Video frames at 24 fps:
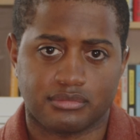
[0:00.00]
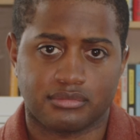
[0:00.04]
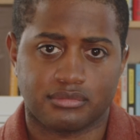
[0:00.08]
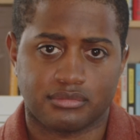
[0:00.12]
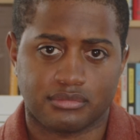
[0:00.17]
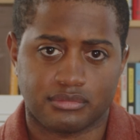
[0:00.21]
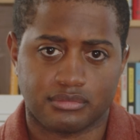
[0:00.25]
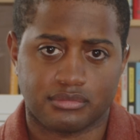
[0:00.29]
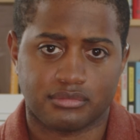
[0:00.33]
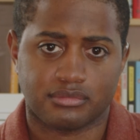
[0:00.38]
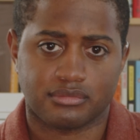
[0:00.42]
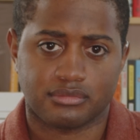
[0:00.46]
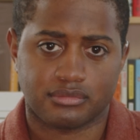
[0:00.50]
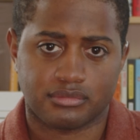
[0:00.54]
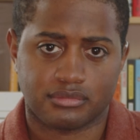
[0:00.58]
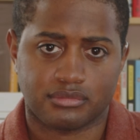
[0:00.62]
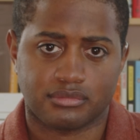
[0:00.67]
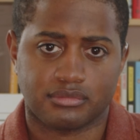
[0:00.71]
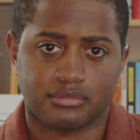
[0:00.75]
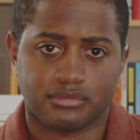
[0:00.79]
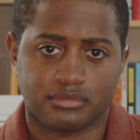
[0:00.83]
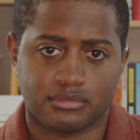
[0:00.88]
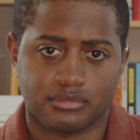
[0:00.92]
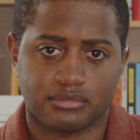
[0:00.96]

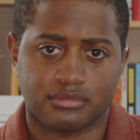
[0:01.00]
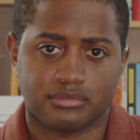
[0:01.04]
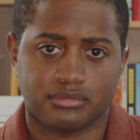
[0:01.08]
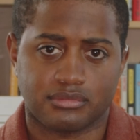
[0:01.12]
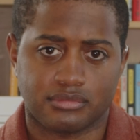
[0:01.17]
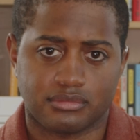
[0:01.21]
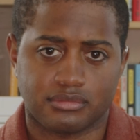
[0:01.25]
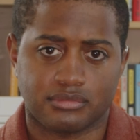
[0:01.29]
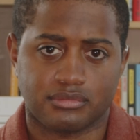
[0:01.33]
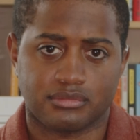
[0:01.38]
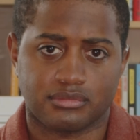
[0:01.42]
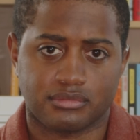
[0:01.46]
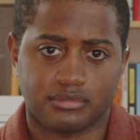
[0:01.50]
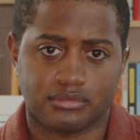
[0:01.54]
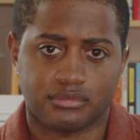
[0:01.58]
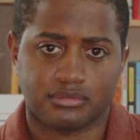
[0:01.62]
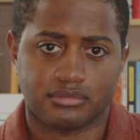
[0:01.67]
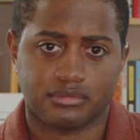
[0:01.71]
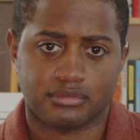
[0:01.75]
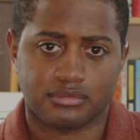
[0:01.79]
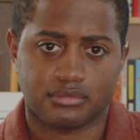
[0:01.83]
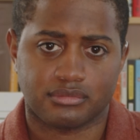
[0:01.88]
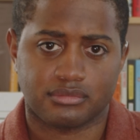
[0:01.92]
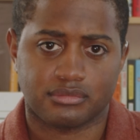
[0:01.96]

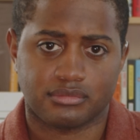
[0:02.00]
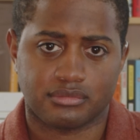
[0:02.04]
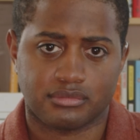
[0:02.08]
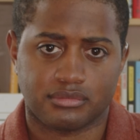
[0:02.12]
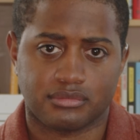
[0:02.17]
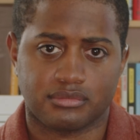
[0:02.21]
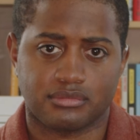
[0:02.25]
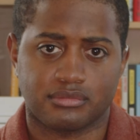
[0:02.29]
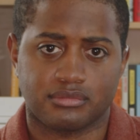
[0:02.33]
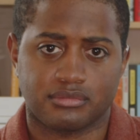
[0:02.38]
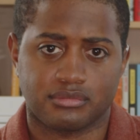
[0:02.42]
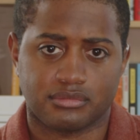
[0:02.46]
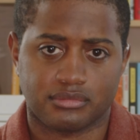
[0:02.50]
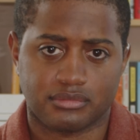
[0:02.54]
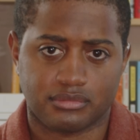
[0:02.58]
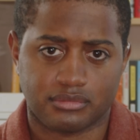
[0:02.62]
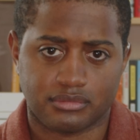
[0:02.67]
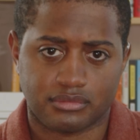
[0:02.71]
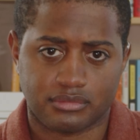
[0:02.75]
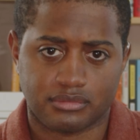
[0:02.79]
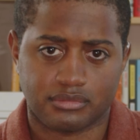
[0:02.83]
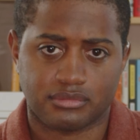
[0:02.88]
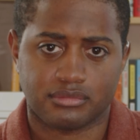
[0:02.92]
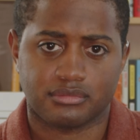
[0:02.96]

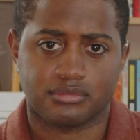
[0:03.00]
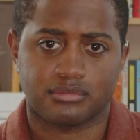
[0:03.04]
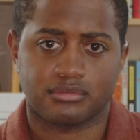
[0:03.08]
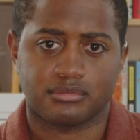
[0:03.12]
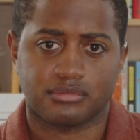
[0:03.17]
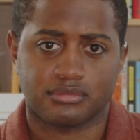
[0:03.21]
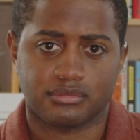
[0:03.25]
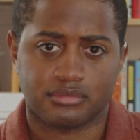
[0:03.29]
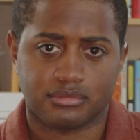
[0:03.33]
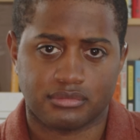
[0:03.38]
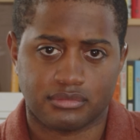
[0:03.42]
(not speaking)